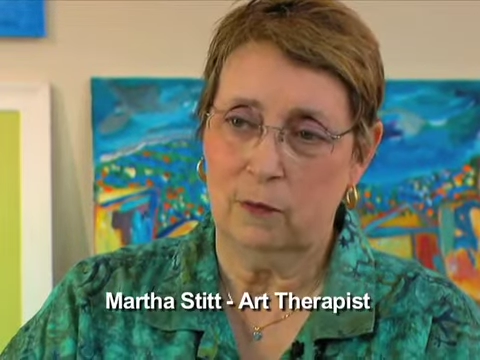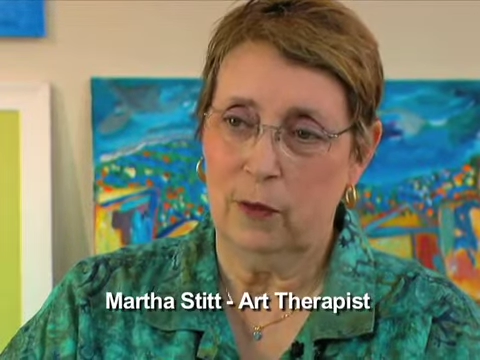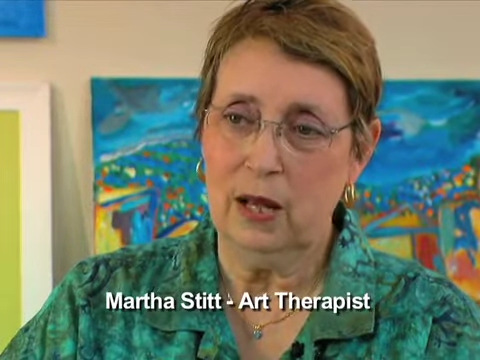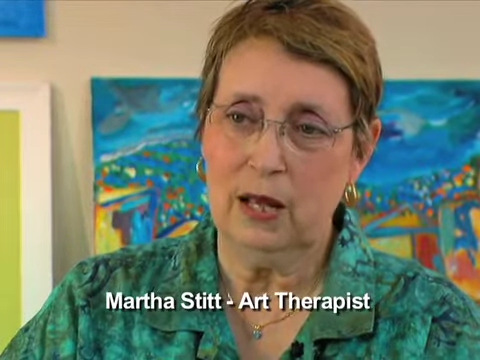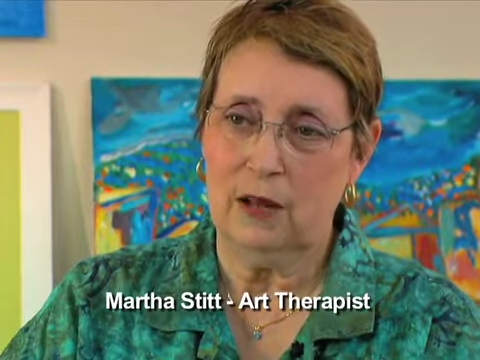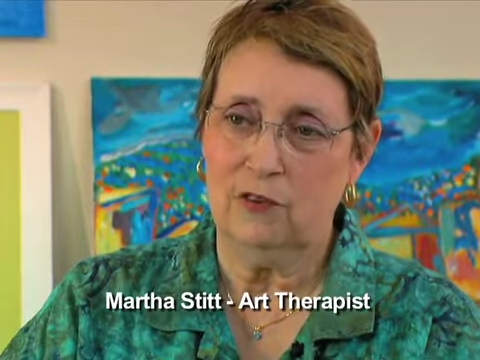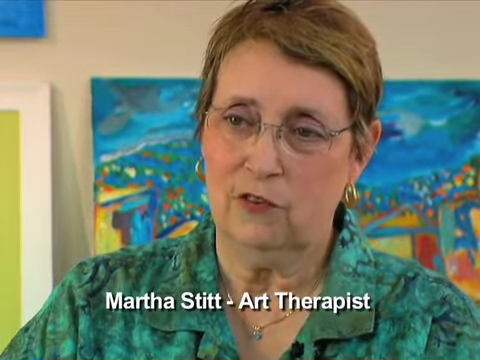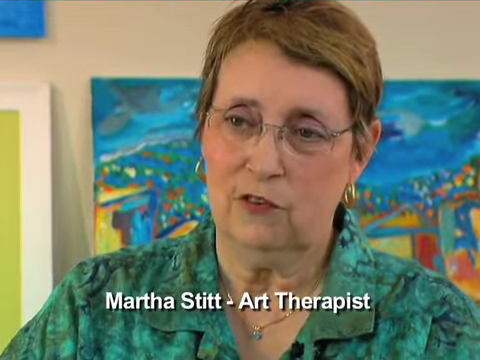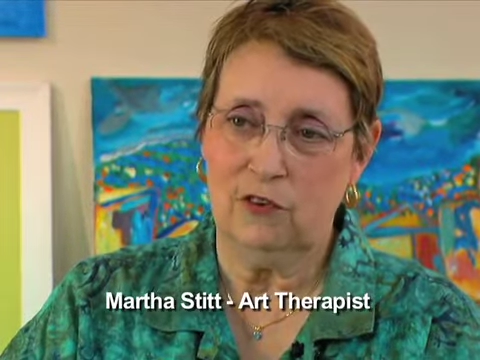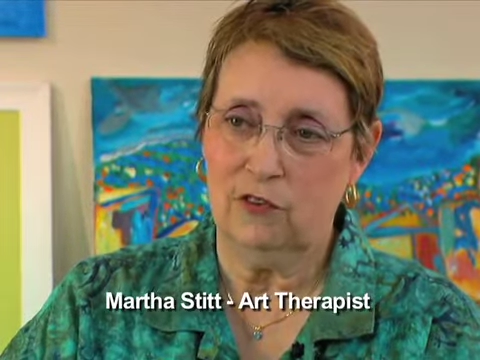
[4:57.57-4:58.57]
Many
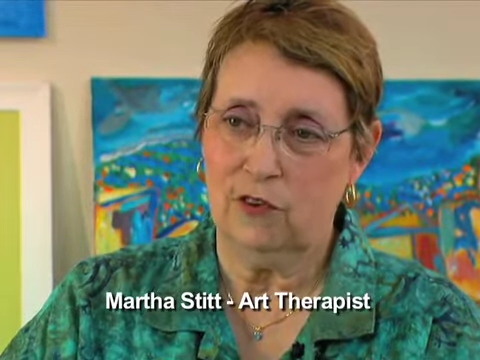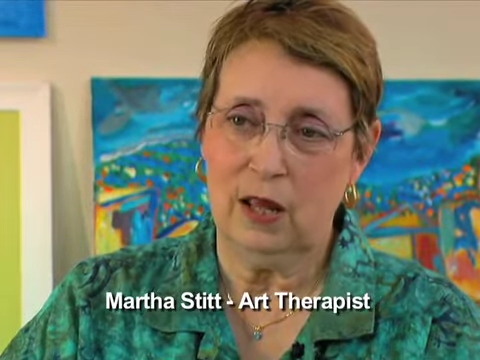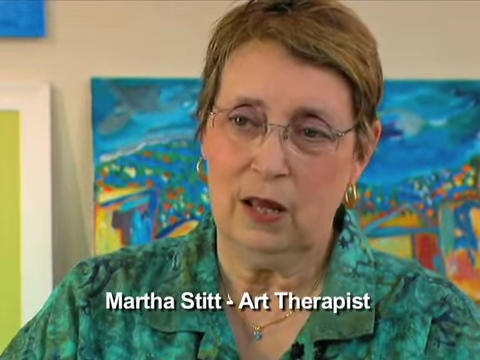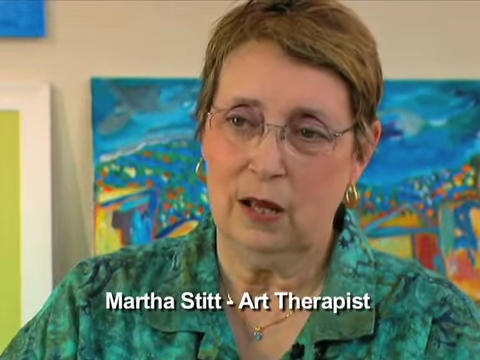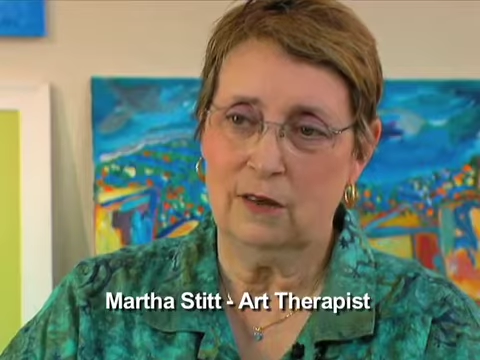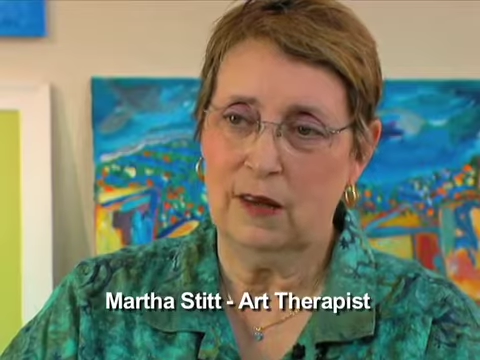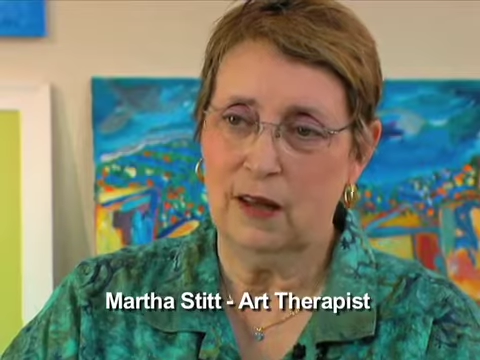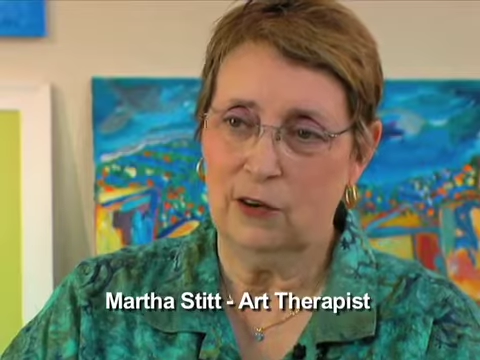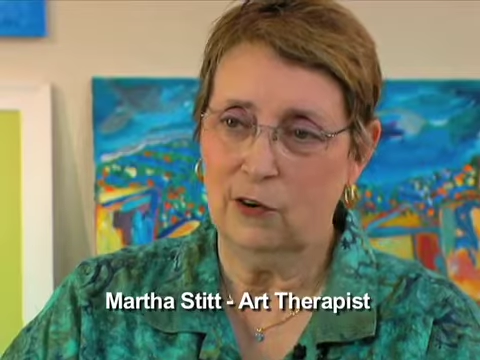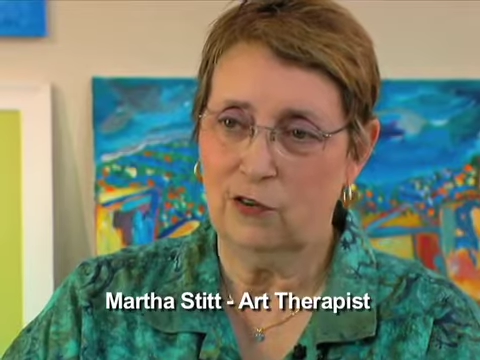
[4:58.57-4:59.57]
agencies hang on
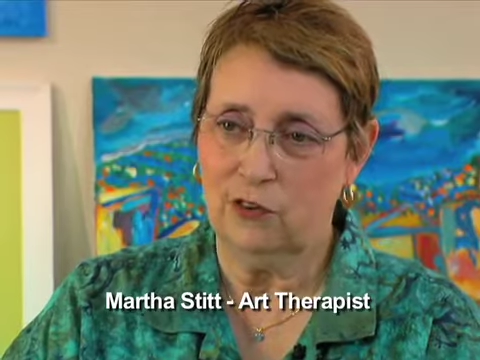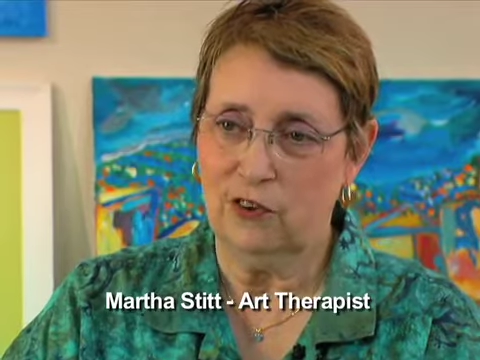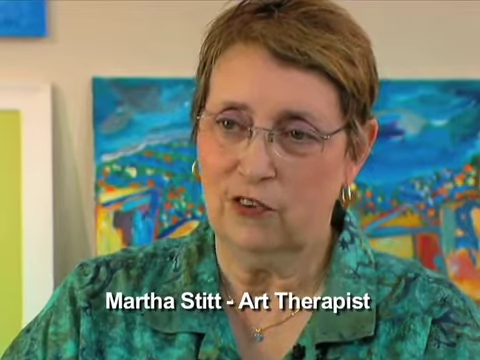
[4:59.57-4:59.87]
10 years and